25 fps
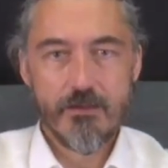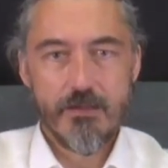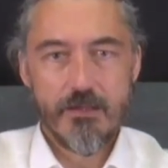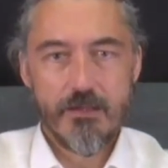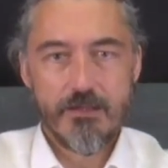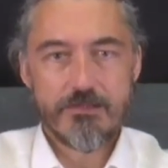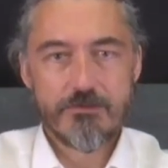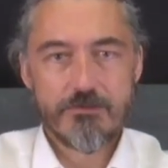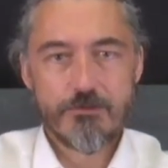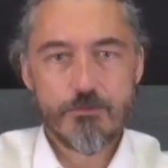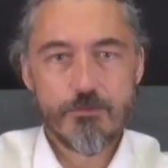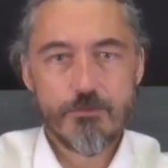
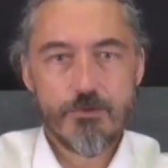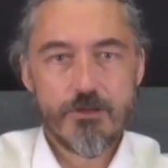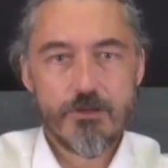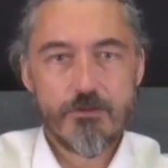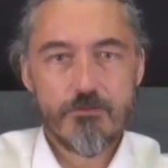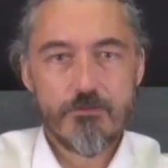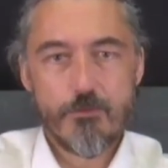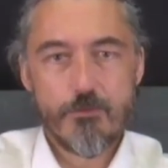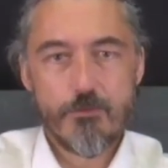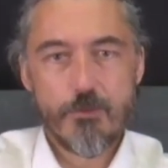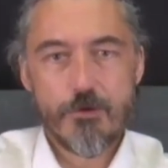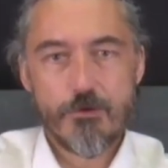And so we
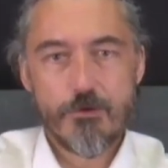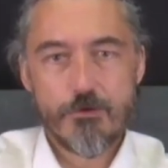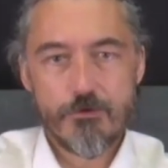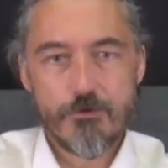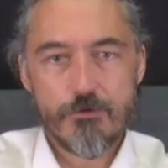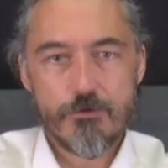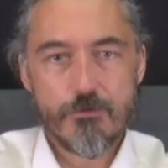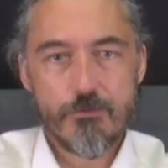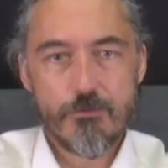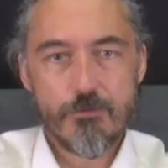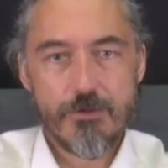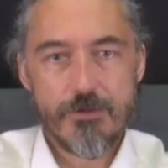have both.
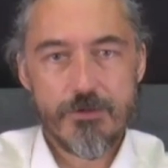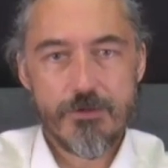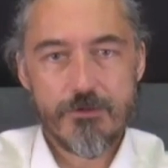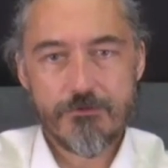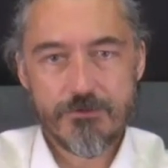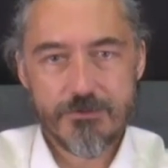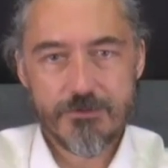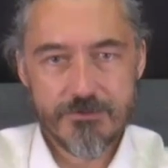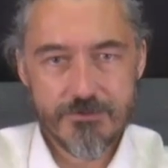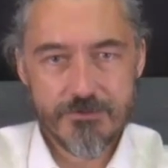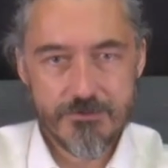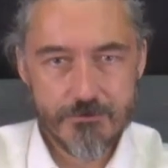We have
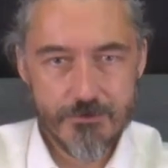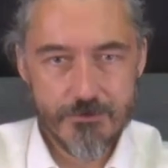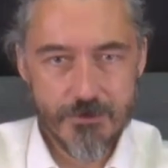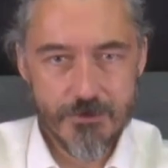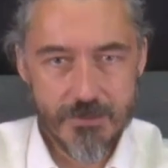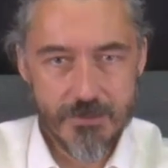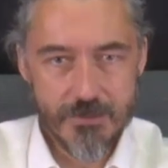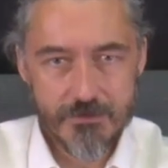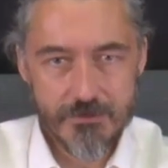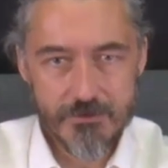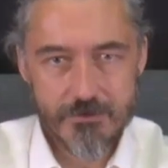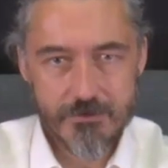the
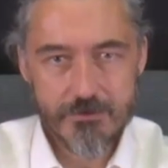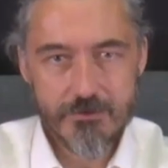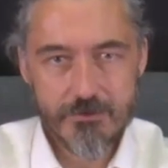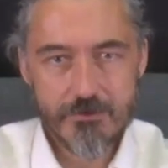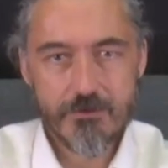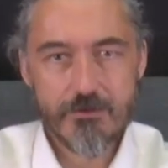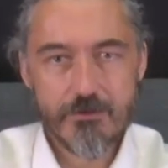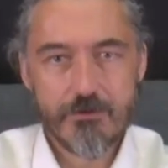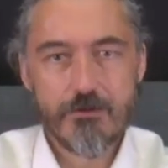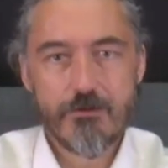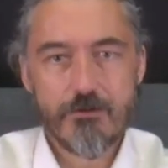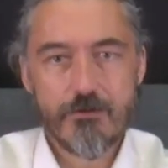strength
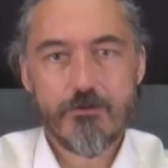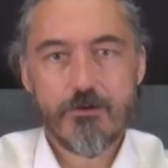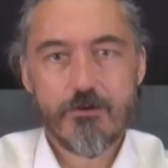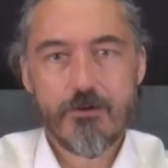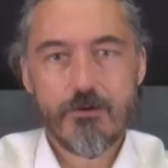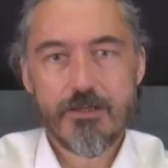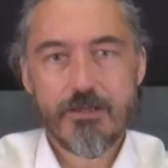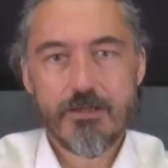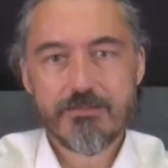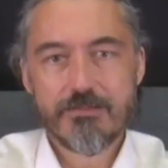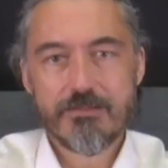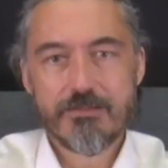of
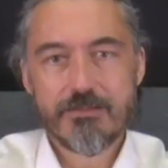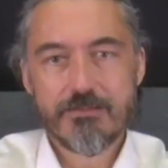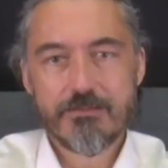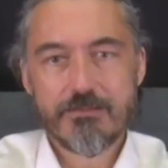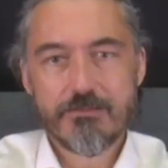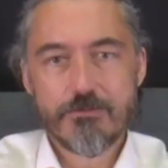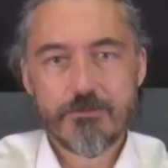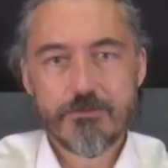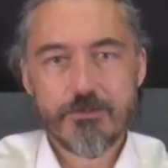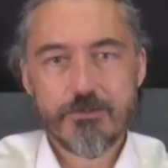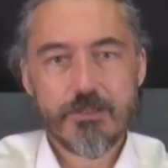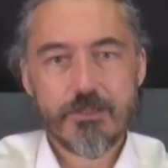our
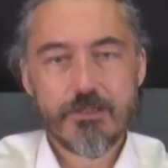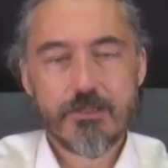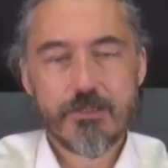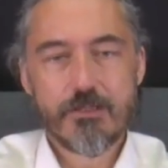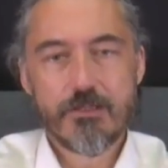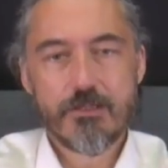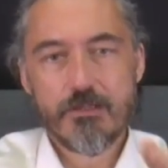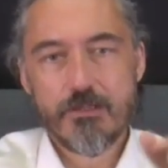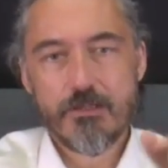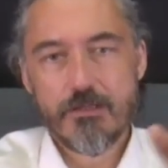ancestry,